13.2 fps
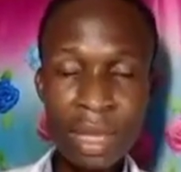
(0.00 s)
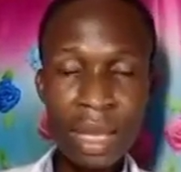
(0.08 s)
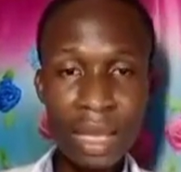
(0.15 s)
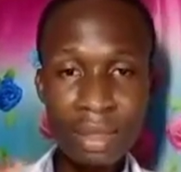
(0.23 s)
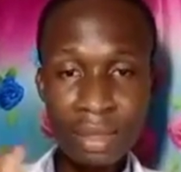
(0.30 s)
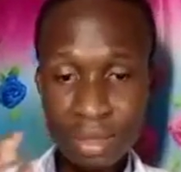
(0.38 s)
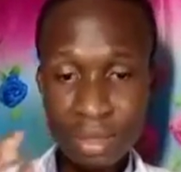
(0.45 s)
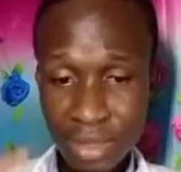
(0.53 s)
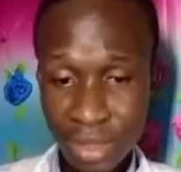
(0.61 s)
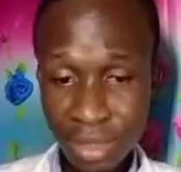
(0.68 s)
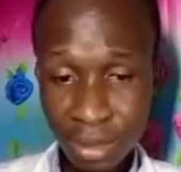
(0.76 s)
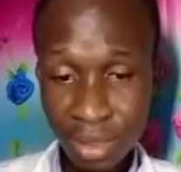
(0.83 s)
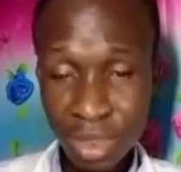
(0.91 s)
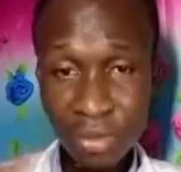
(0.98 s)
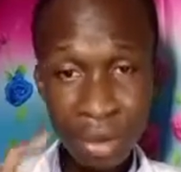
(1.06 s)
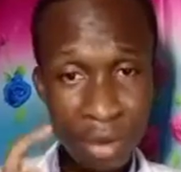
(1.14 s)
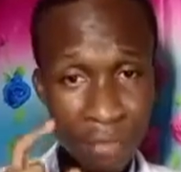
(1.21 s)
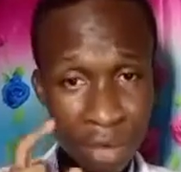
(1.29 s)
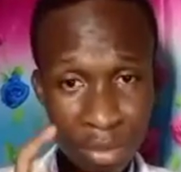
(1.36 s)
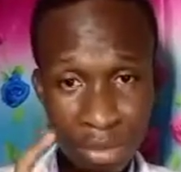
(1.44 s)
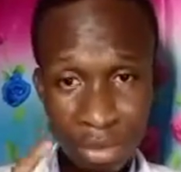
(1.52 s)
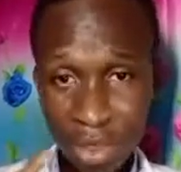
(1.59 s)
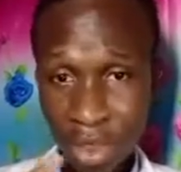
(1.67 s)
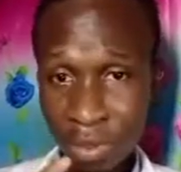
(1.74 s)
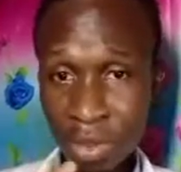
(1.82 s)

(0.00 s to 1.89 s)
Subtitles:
And this tendon is very, very important